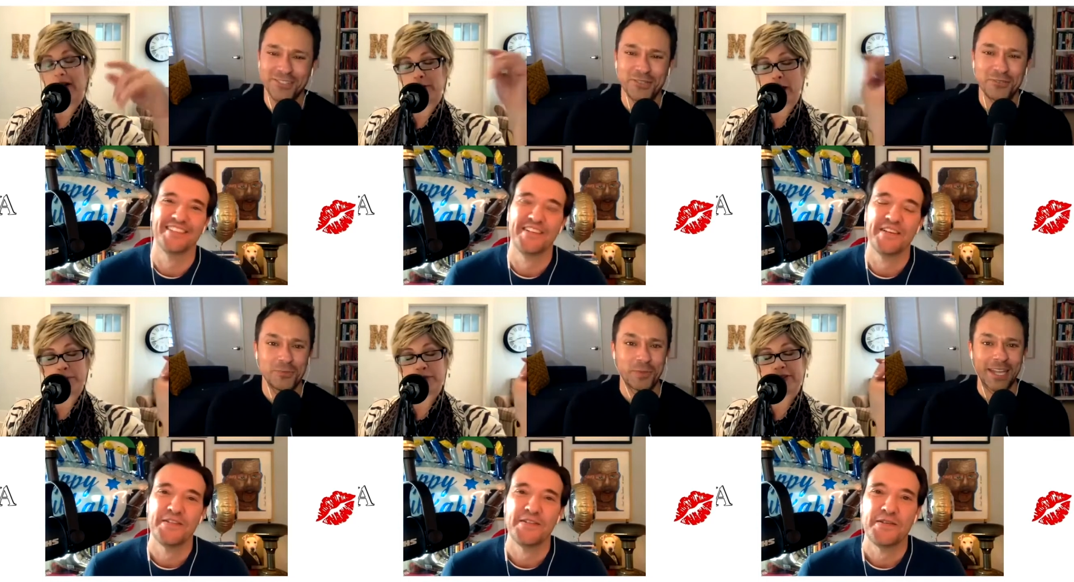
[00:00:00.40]

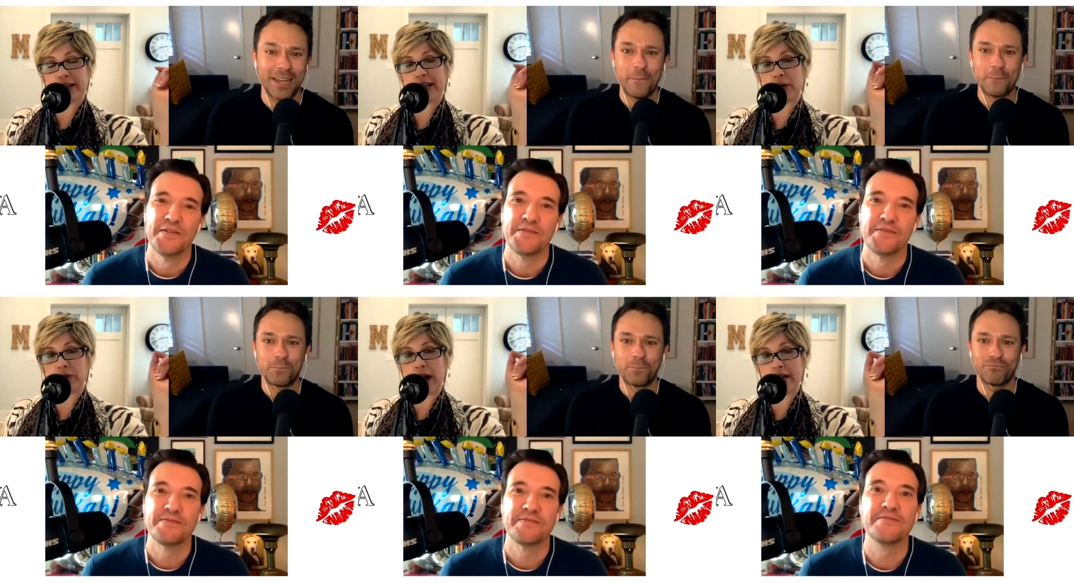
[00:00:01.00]
Speaker 1: I'm just going to get
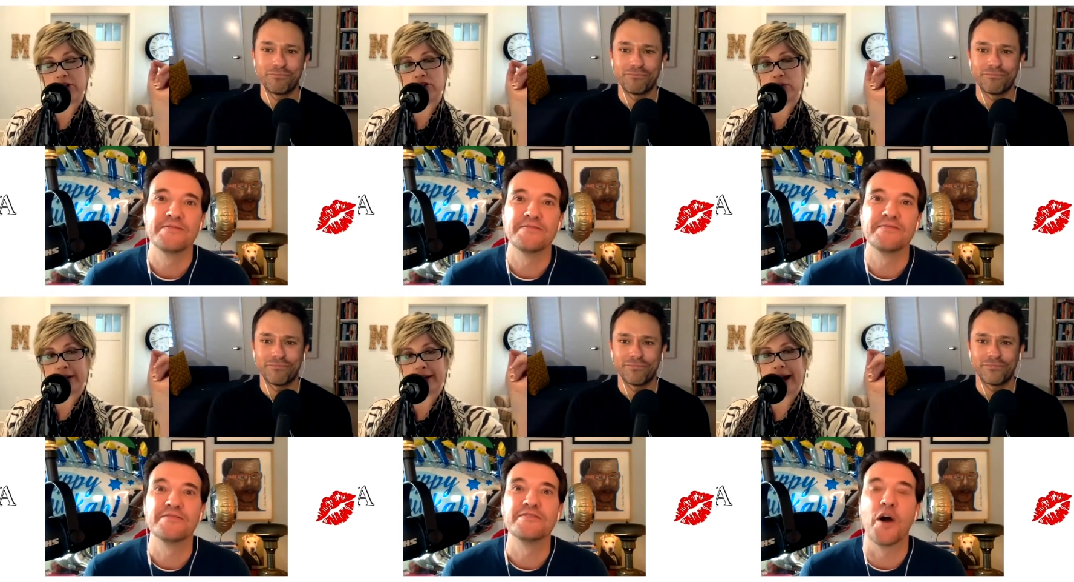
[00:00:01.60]
right into it
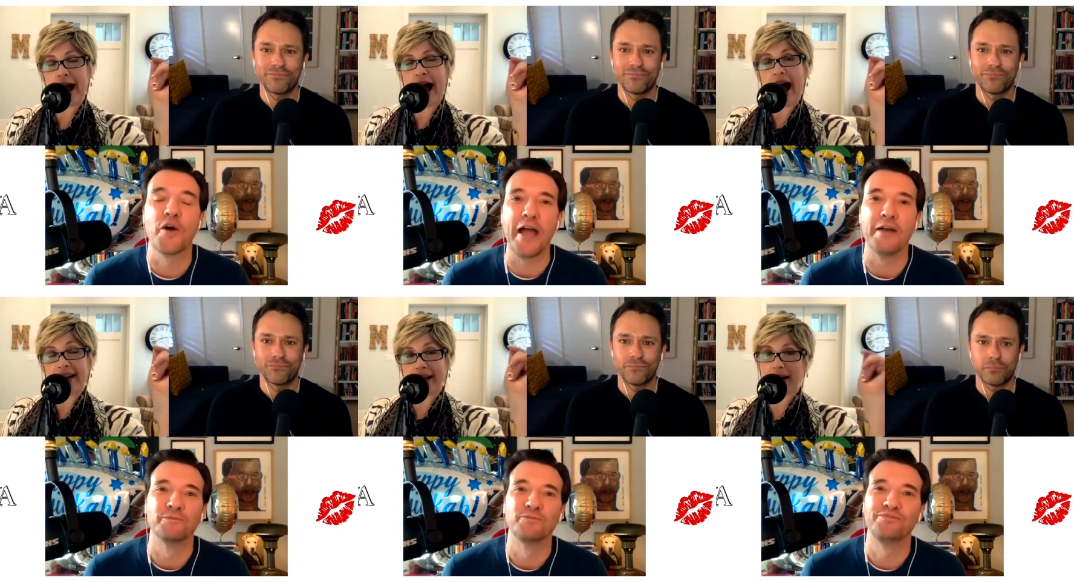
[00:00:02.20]
here. Okay. Our
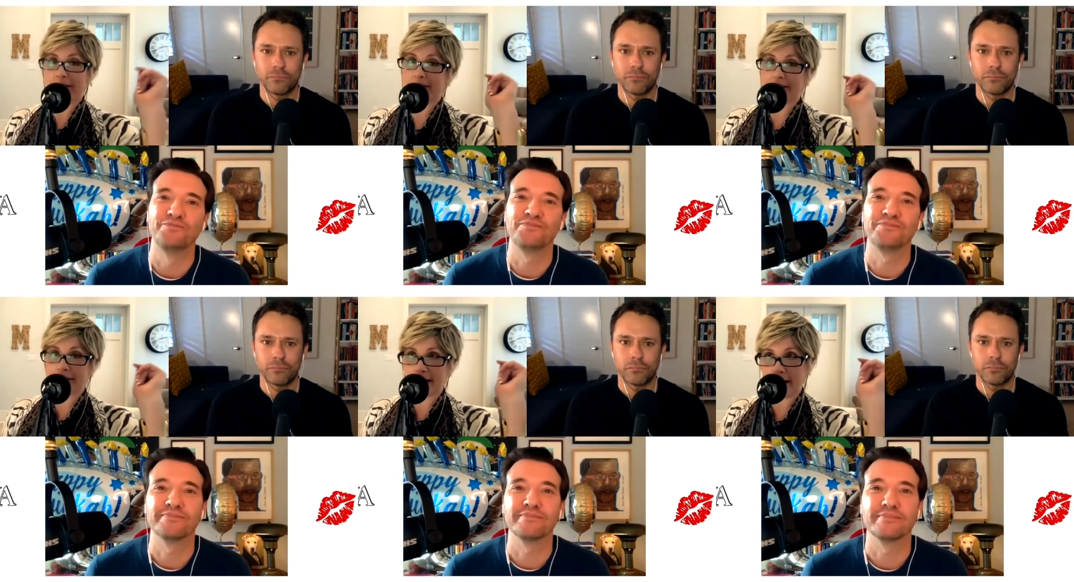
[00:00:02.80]
guest
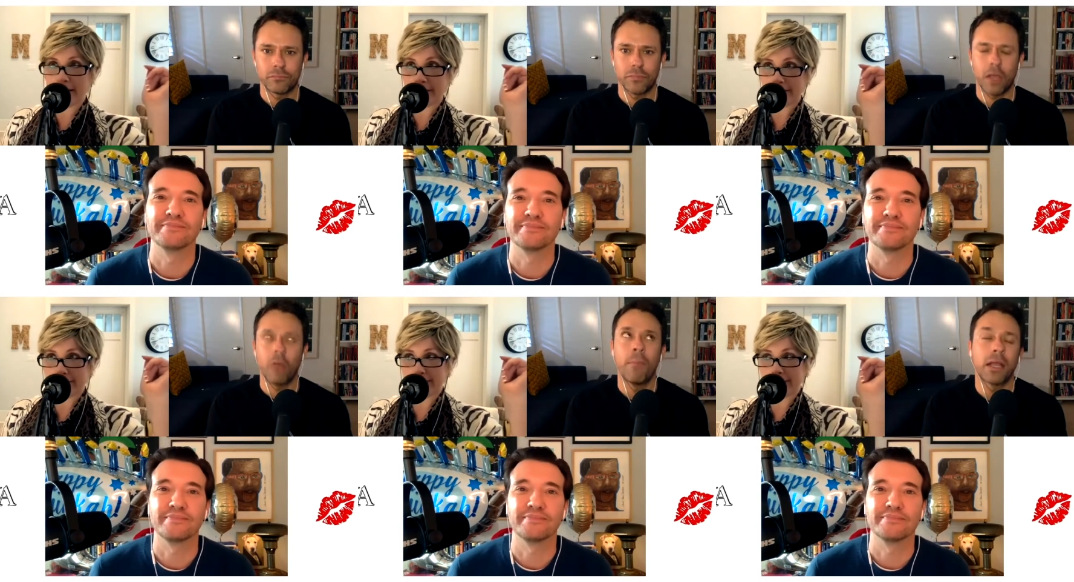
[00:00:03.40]
today.
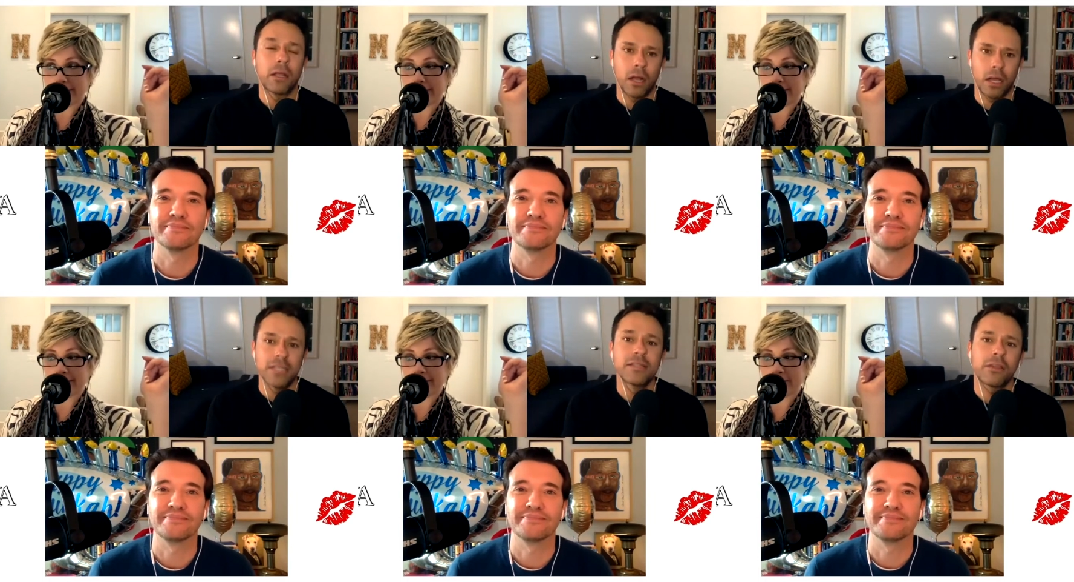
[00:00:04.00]
Speaker 2: Oh my
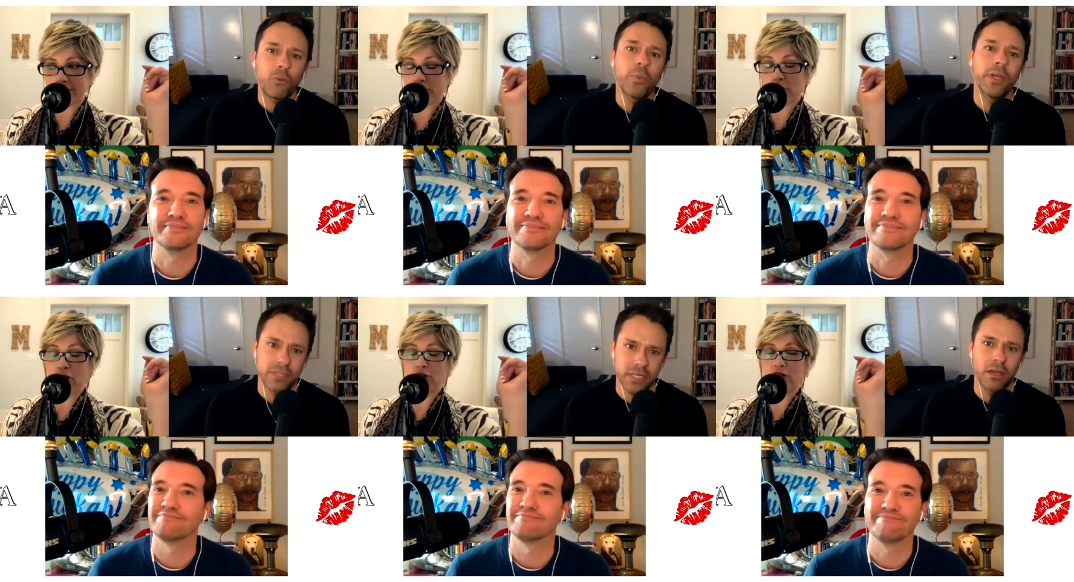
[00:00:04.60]
God. It's like the real deal.
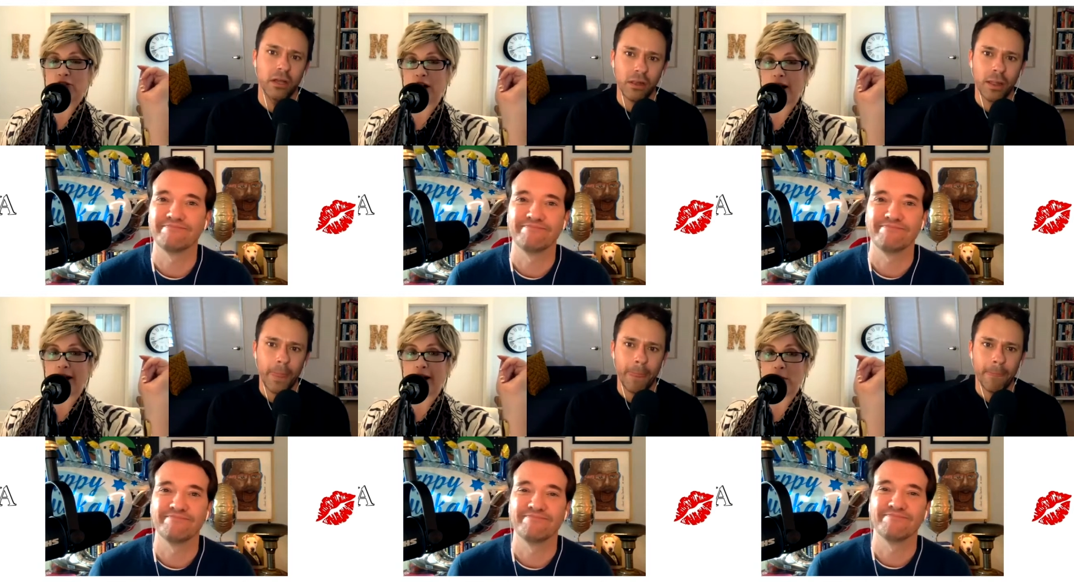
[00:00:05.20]
First of all,
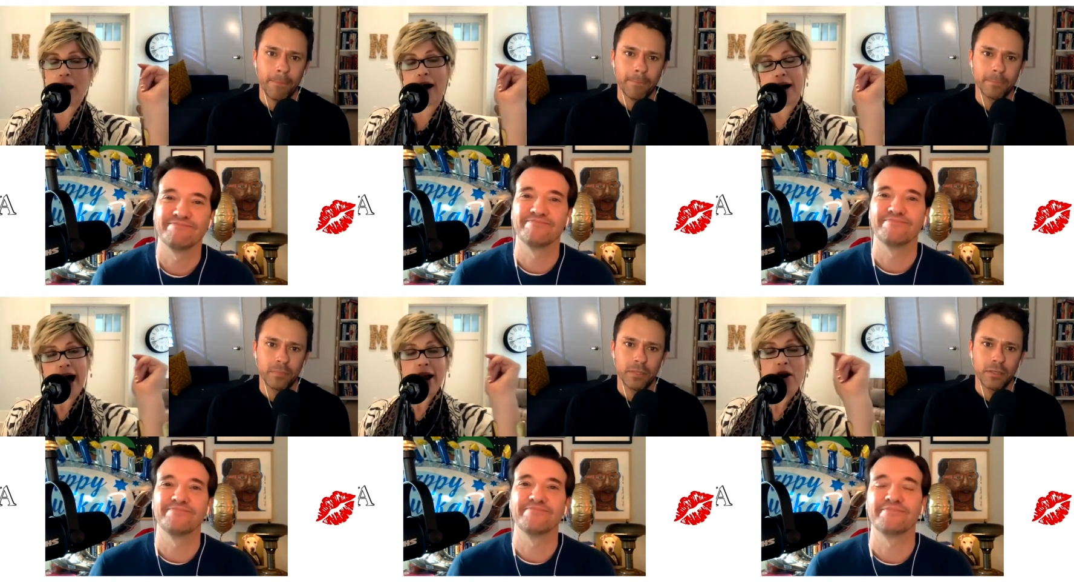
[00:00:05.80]
Speaker 1: well,
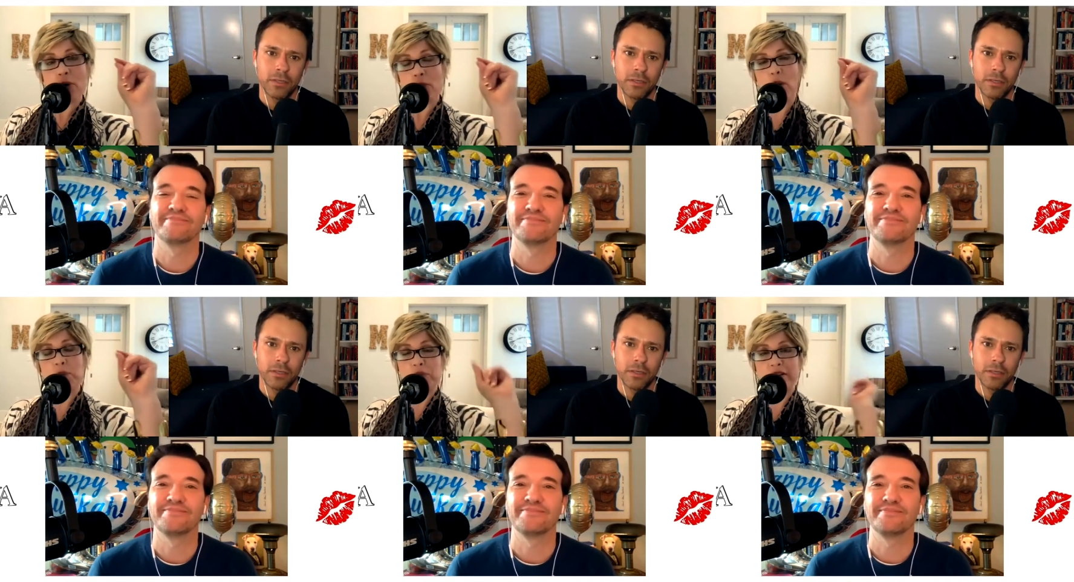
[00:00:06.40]
I don't know
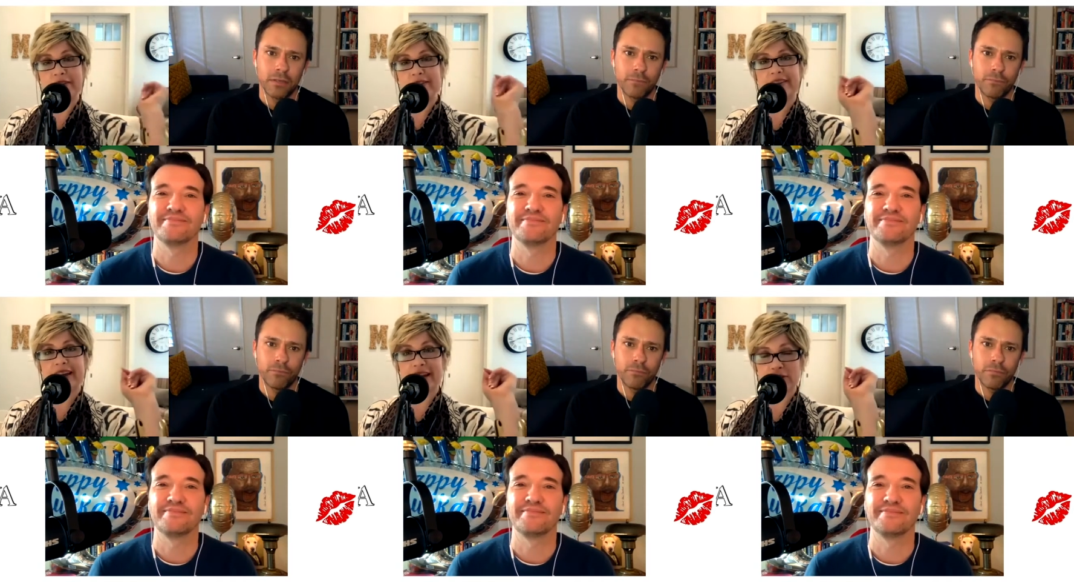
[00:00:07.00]
what business he
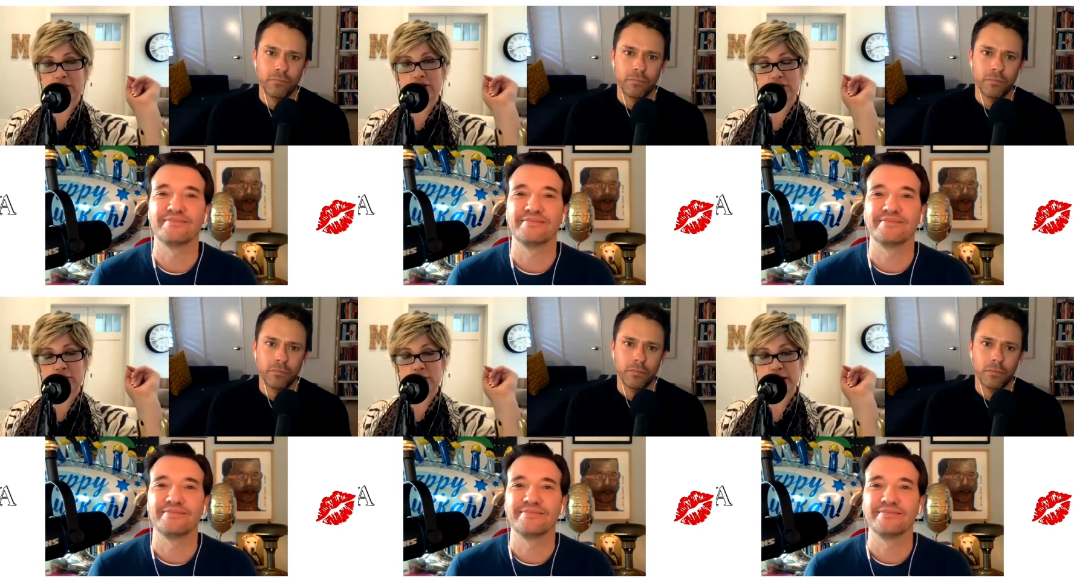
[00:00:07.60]
has looking
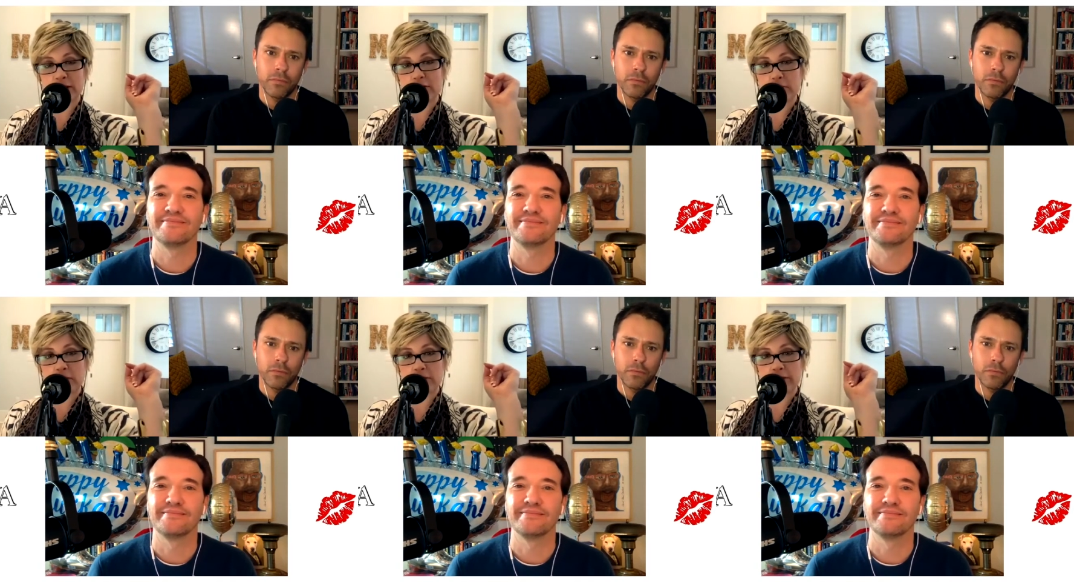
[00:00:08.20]
so handsome
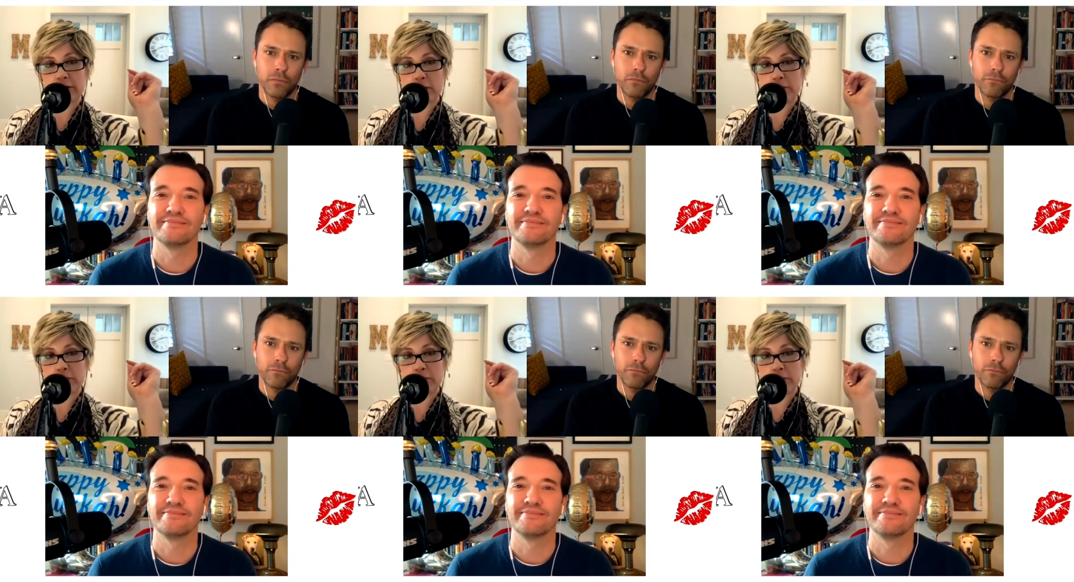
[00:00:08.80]
off his Yeah,